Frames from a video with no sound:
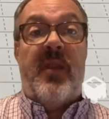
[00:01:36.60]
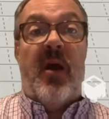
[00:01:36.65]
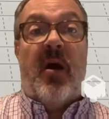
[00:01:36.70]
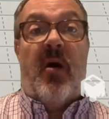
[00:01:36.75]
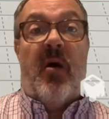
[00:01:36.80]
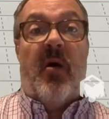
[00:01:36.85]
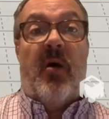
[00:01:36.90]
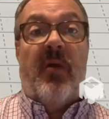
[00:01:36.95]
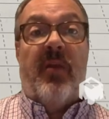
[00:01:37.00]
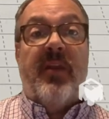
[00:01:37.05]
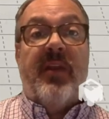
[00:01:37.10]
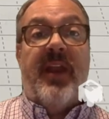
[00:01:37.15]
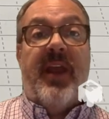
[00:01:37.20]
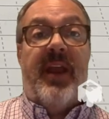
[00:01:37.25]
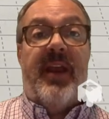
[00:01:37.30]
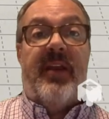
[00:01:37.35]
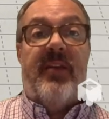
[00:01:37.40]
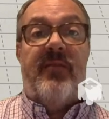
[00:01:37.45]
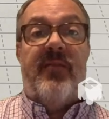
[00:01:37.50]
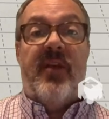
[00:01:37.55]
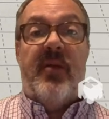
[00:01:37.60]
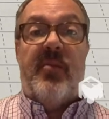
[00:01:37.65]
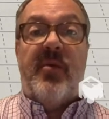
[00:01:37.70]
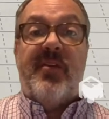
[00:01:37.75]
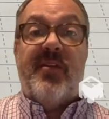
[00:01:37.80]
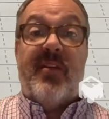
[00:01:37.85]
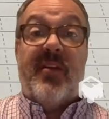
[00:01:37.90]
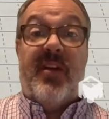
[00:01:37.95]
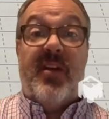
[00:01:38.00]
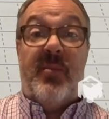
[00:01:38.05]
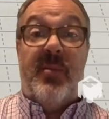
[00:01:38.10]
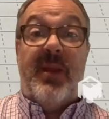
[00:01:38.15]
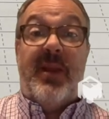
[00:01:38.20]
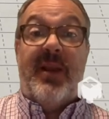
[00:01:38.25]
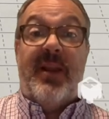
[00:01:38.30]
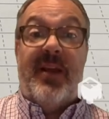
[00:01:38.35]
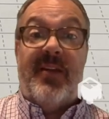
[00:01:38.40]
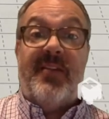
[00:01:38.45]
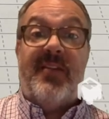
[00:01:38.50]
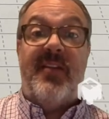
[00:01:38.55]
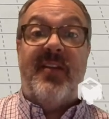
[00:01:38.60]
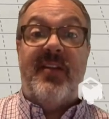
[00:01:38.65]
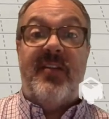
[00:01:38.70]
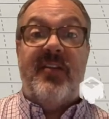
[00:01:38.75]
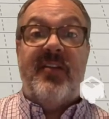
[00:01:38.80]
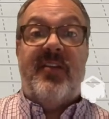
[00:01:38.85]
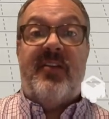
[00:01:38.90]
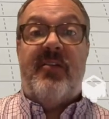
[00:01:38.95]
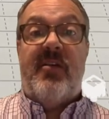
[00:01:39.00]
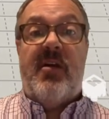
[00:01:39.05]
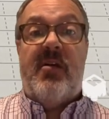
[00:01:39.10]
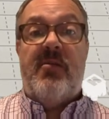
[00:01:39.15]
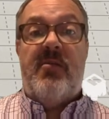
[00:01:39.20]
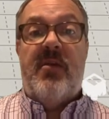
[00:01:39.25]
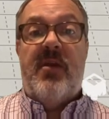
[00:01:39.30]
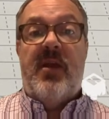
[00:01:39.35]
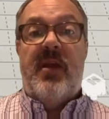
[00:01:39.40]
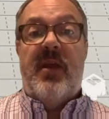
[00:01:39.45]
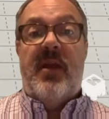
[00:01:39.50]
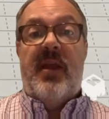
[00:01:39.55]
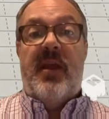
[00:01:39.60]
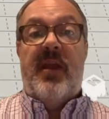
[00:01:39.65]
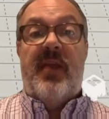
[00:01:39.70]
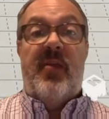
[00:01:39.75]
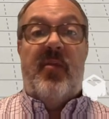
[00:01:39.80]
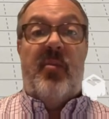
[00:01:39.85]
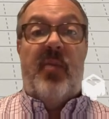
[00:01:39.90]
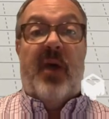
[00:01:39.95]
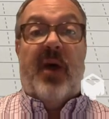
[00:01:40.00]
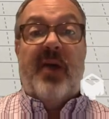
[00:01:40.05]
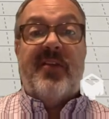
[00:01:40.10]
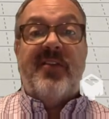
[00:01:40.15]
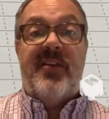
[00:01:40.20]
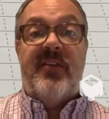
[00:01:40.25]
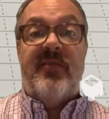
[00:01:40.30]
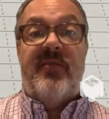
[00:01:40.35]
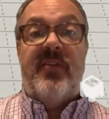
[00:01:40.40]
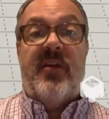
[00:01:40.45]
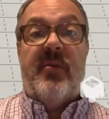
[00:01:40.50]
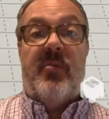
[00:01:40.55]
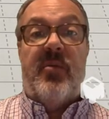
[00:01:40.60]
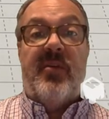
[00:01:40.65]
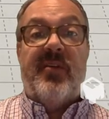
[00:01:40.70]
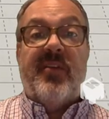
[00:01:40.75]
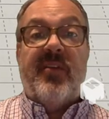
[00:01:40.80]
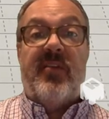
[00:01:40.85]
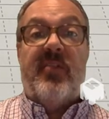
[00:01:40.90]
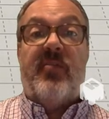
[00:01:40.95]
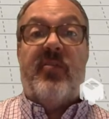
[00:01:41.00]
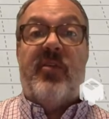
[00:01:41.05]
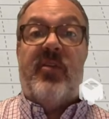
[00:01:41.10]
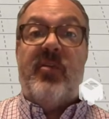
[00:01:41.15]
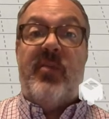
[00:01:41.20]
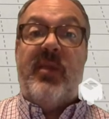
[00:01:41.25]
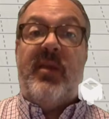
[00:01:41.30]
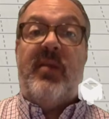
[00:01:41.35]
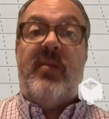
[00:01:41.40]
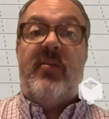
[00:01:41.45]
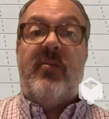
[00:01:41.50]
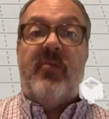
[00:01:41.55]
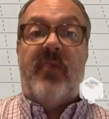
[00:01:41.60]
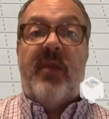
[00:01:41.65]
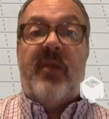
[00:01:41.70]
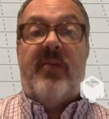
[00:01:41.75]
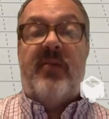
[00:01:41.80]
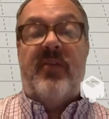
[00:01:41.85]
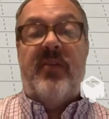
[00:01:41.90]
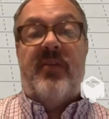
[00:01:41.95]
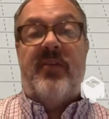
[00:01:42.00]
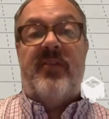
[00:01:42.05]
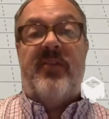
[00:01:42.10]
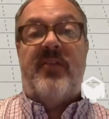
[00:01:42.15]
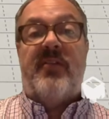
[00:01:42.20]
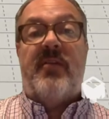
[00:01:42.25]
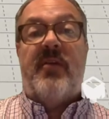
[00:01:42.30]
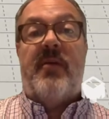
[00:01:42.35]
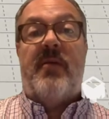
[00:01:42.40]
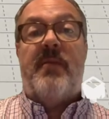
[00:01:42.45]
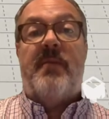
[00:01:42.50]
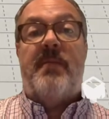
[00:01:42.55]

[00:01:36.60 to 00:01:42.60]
all the negative numbers are going to be less than zero, and the positive numbers are going to be greater than zero.